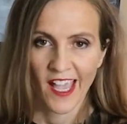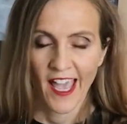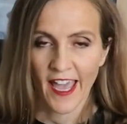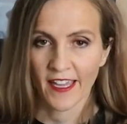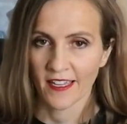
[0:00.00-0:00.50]

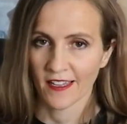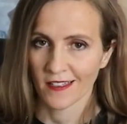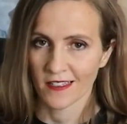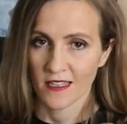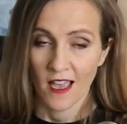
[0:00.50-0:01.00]
Hey
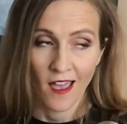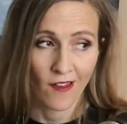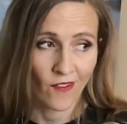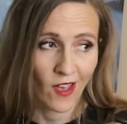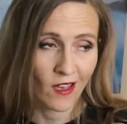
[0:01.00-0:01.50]
kids, have
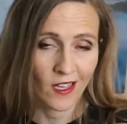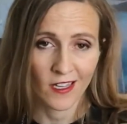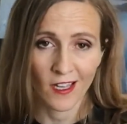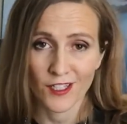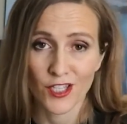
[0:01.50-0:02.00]
I
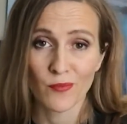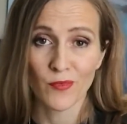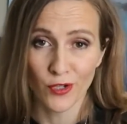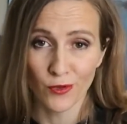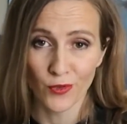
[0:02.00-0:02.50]
got some
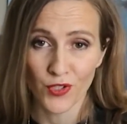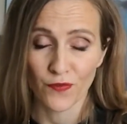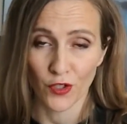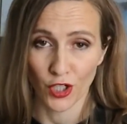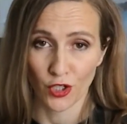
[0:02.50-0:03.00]
news for
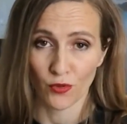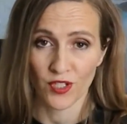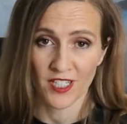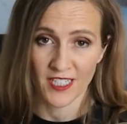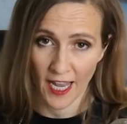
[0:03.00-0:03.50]
you
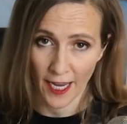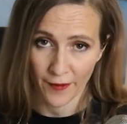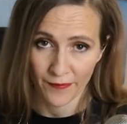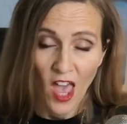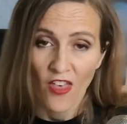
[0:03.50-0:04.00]
today?
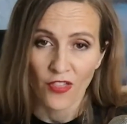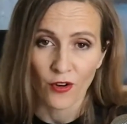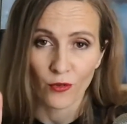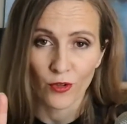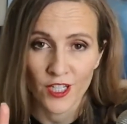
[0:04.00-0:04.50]
The
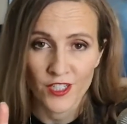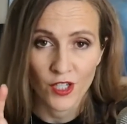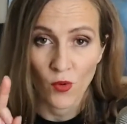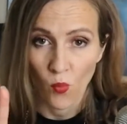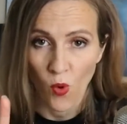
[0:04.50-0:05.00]

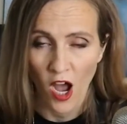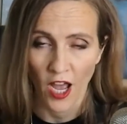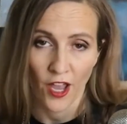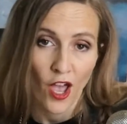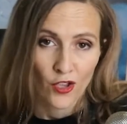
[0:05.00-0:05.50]
reason
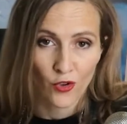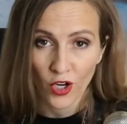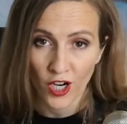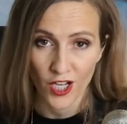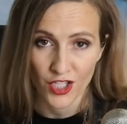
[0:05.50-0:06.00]
why your
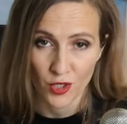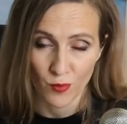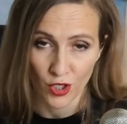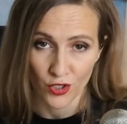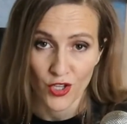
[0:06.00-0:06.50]

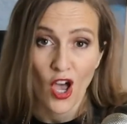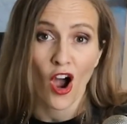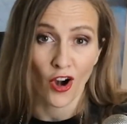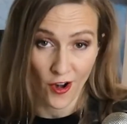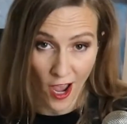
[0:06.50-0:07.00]
customers
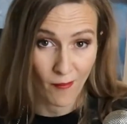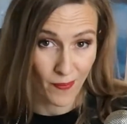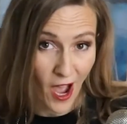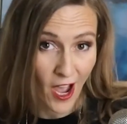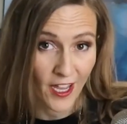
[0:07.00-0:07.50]
are not
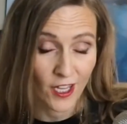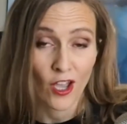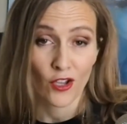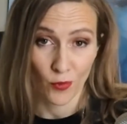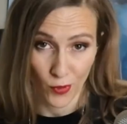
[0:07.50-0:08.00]
buying
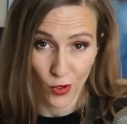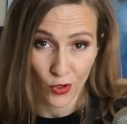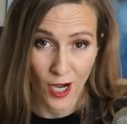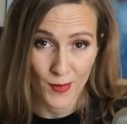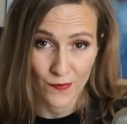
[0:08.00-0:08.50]
your
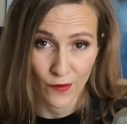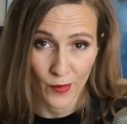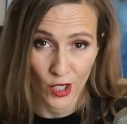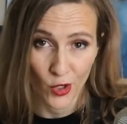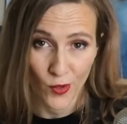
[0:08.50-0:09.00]
programs from
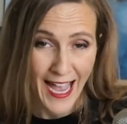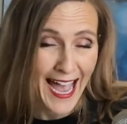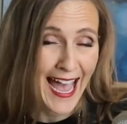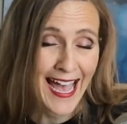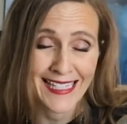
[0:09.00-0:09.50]
you
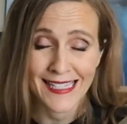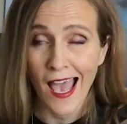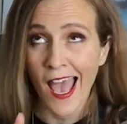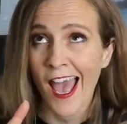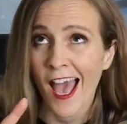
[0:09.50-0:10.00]
has
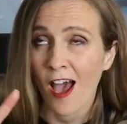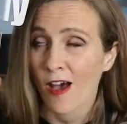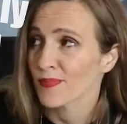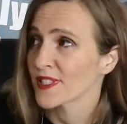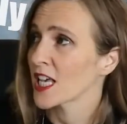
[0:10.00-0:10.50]

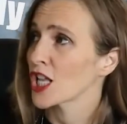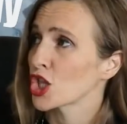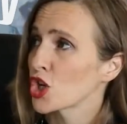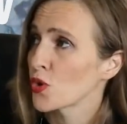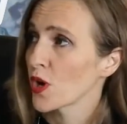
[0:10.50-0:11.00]

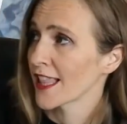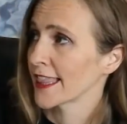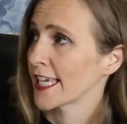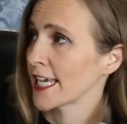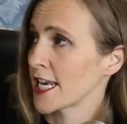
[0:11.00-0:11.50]

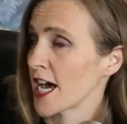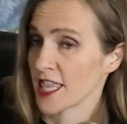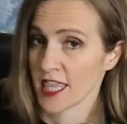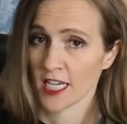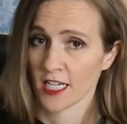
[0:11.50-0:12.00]
absolutely
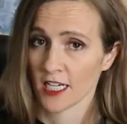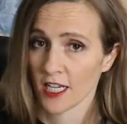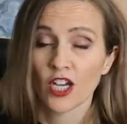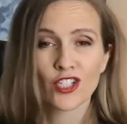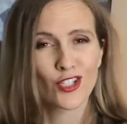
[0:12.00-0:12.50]
nothing
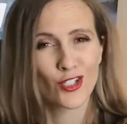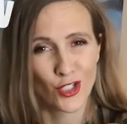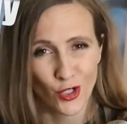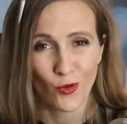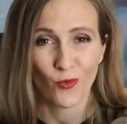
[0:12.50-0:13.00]
to
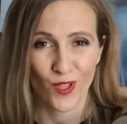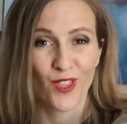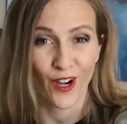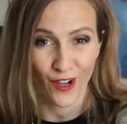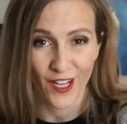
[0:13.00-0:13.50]
do with
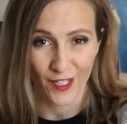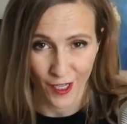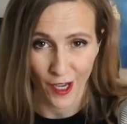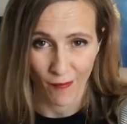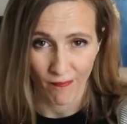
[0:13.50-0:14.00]
their
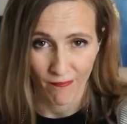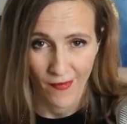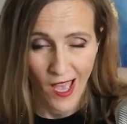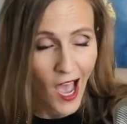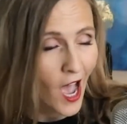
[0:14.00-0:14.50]
income.
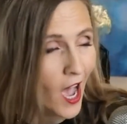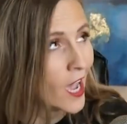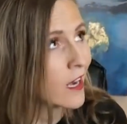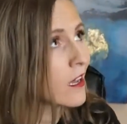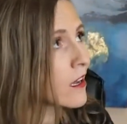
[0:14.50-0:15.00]

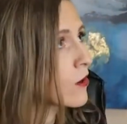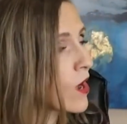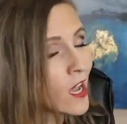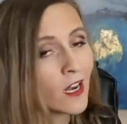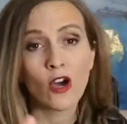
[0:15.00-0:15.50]

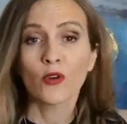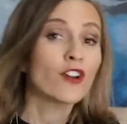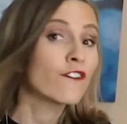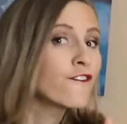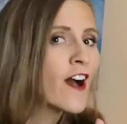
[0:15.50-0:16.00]
I know, you're
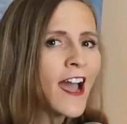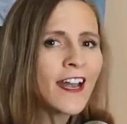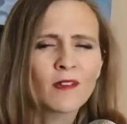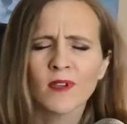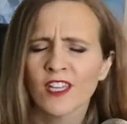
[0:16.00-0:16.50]
fighting
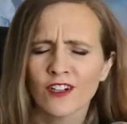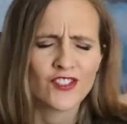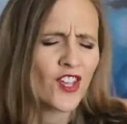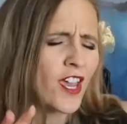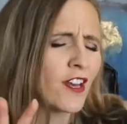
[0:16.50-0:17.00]
me. You're
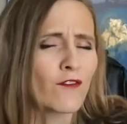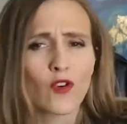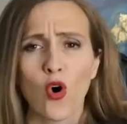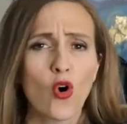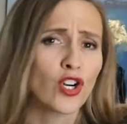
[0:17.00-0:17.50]
saying, of
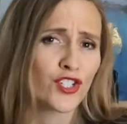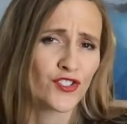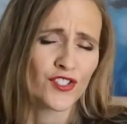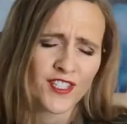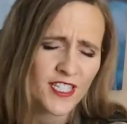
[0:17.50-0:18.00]
course,
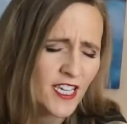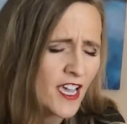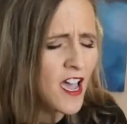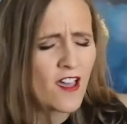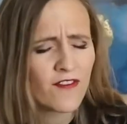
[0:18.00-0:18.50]
Lindsay,
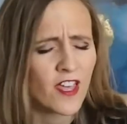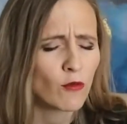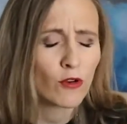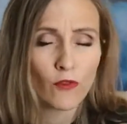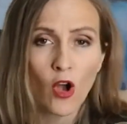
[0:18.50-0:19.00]
if they were
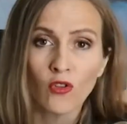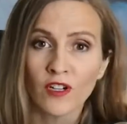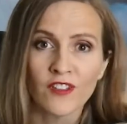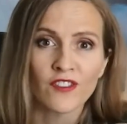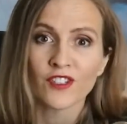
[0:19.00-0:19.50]
rolling
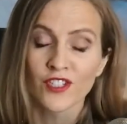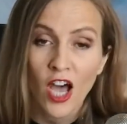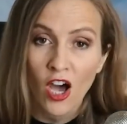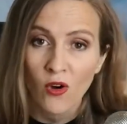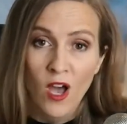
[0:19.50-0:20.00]
in the
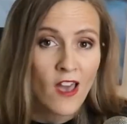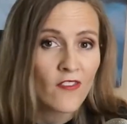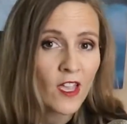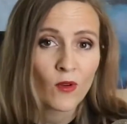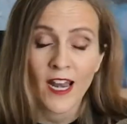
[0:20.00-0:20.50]
dough, they
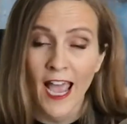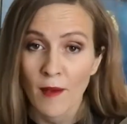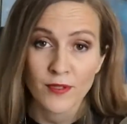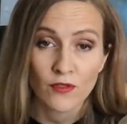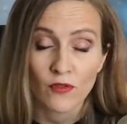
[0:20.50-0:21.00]
would
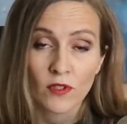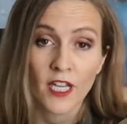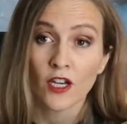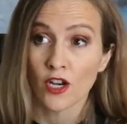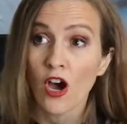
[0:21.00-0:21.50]
absolutely
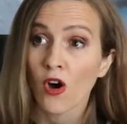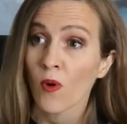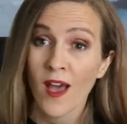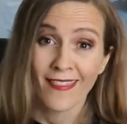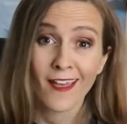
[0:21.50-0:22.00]
know
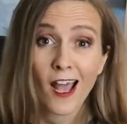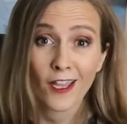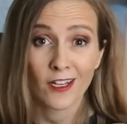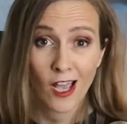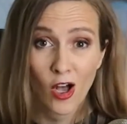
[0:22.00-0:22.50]
that I could
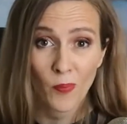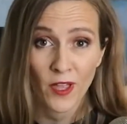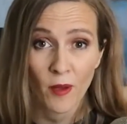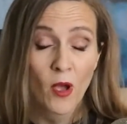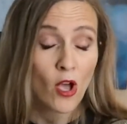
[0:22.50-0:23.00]
help
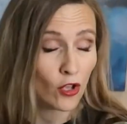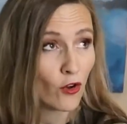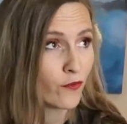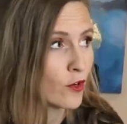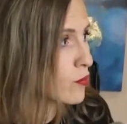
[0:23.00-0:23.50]
them go
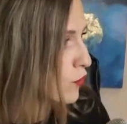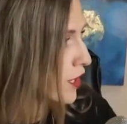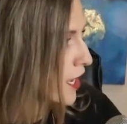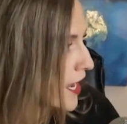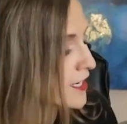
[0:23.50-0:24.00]
from point
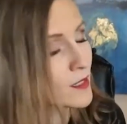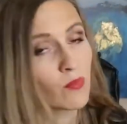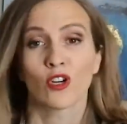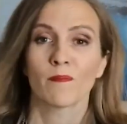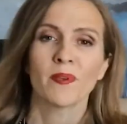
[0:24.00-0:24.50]
A to
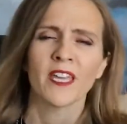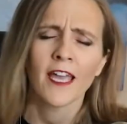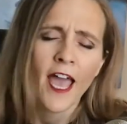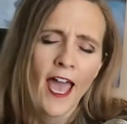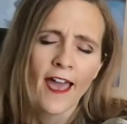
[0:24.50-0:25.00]
point B
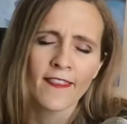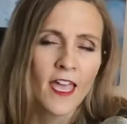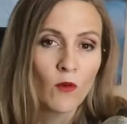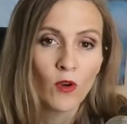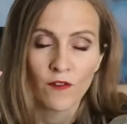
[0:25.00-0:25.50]
and they
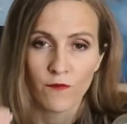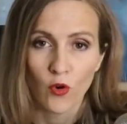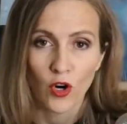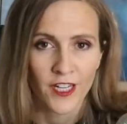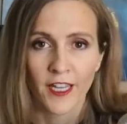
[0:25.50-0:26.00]
would
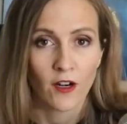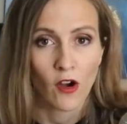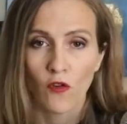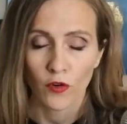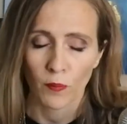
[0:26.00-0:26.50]
fork it over.